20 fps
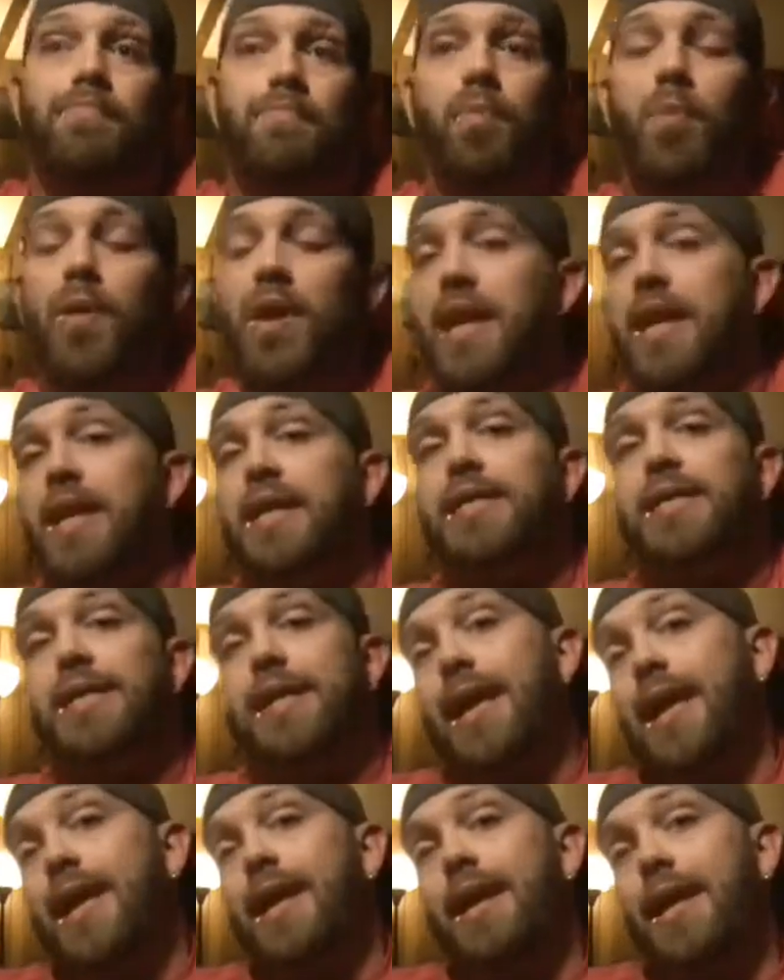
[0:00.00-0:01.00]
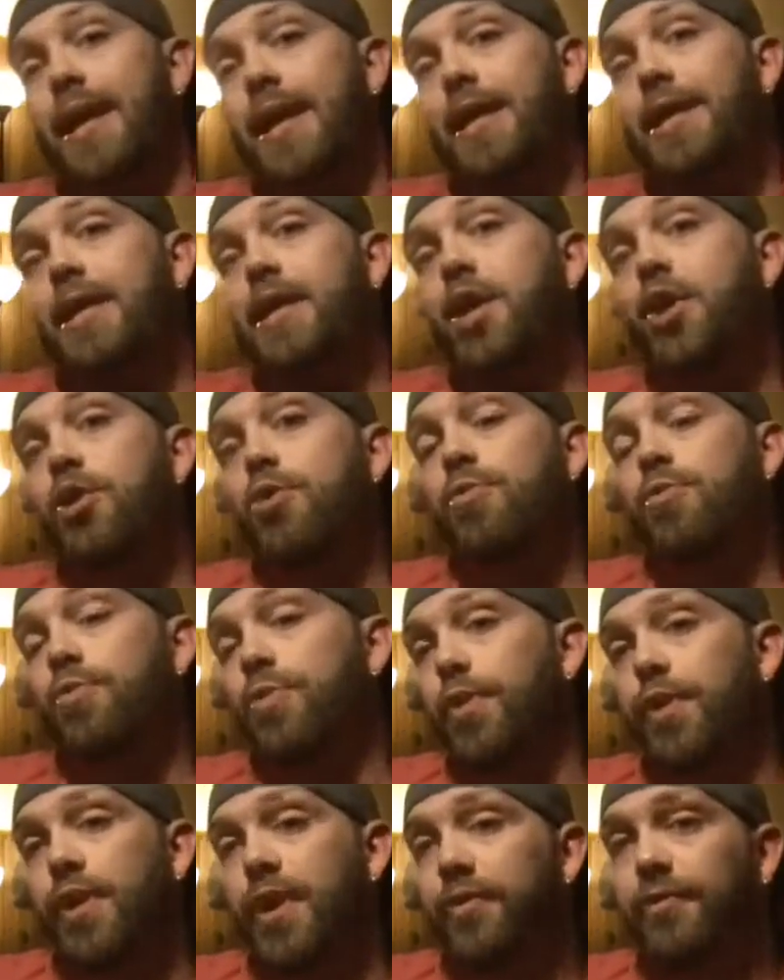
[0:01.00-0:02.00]
when he said he knew
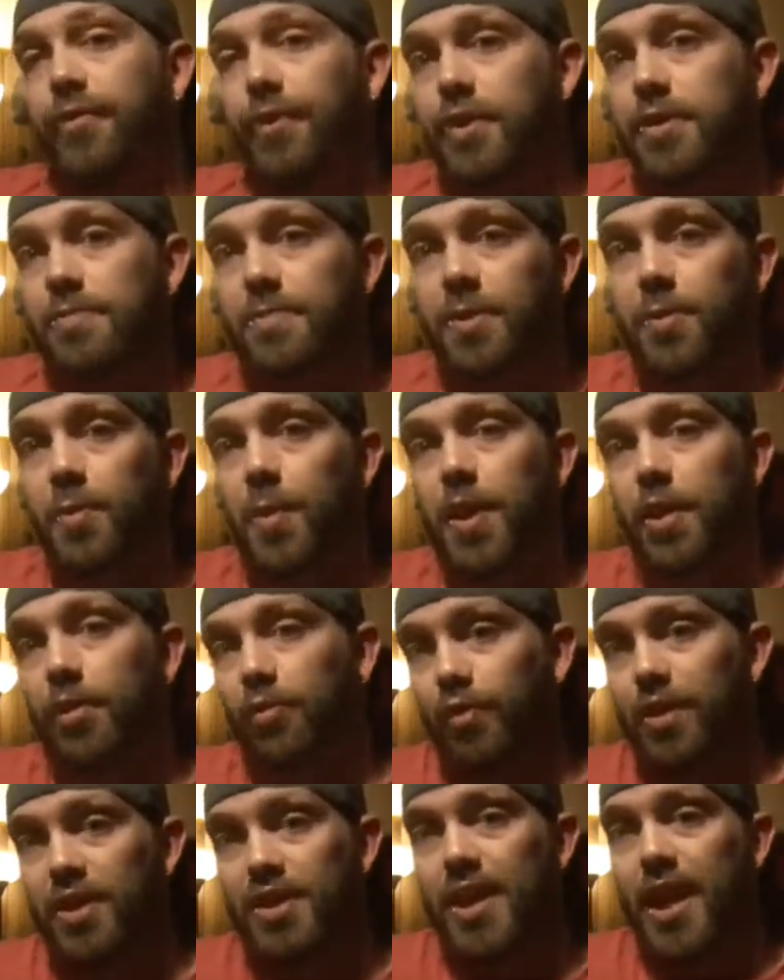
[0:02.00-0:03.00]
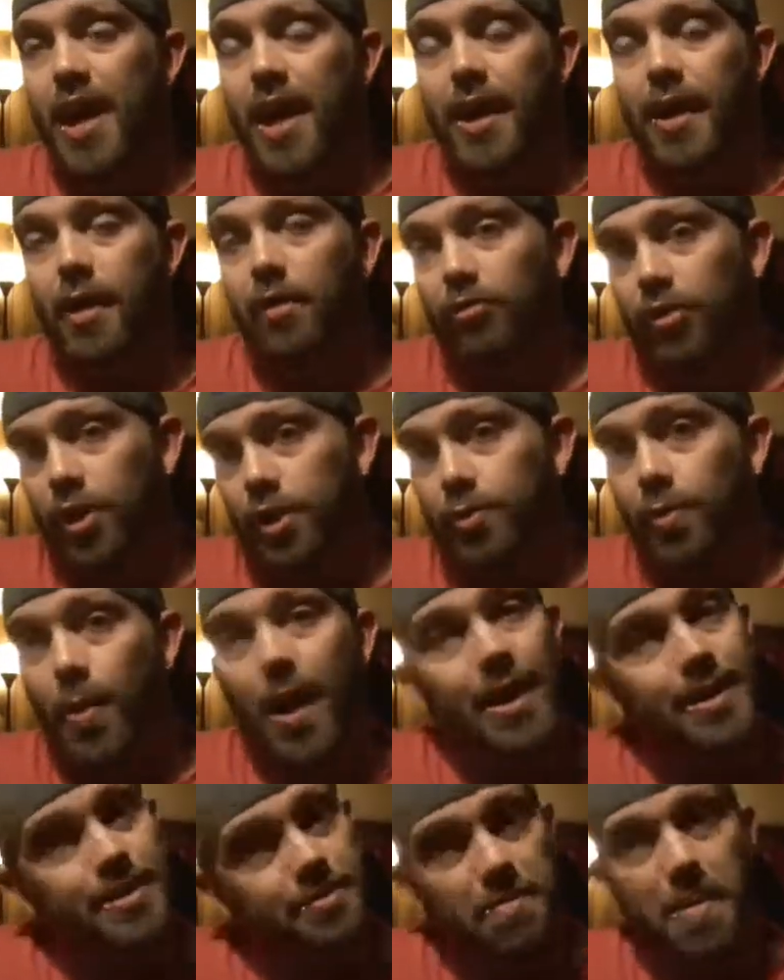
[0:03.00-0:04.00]
the difference between a wrist lock and a wrist
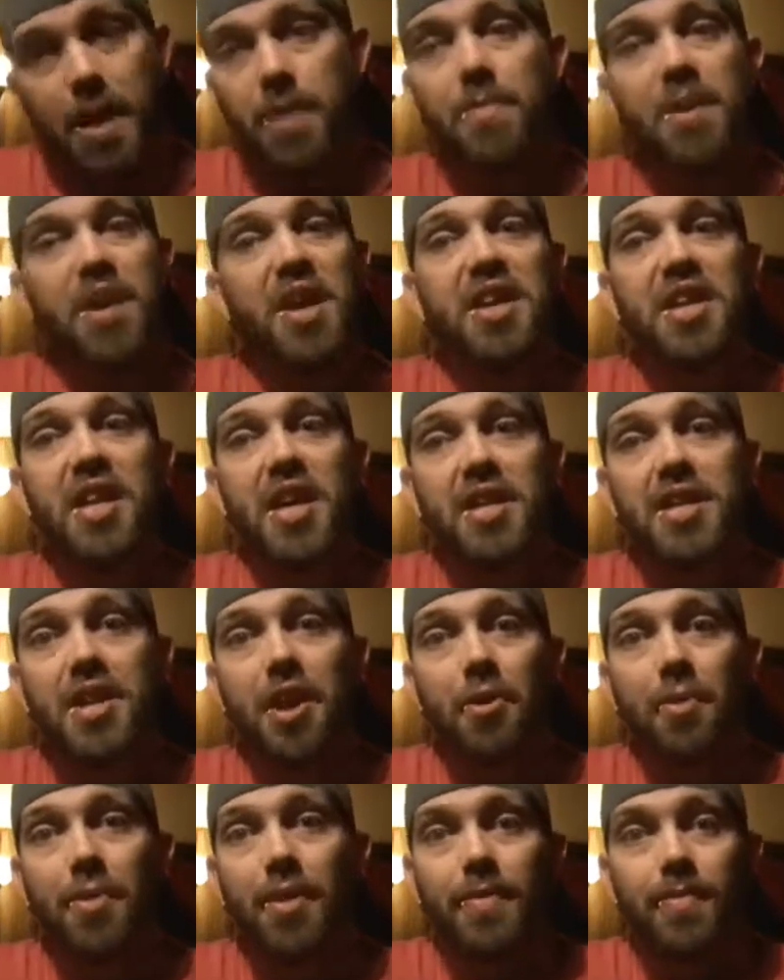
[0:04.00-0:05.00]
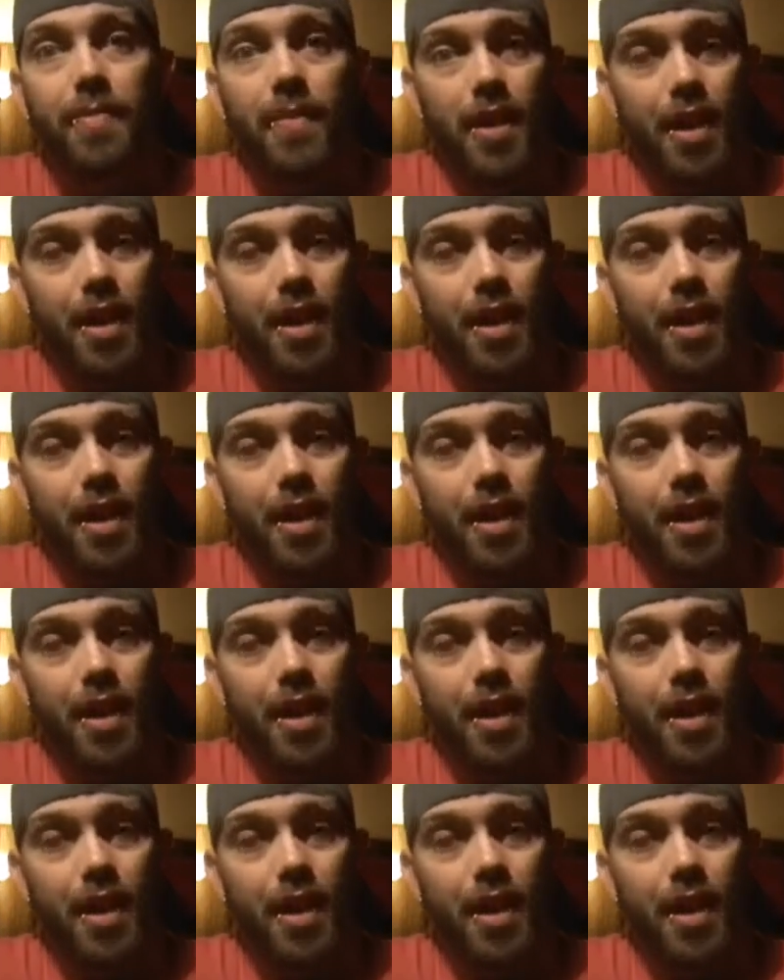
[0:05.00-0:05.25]
watch, maybe he did know it.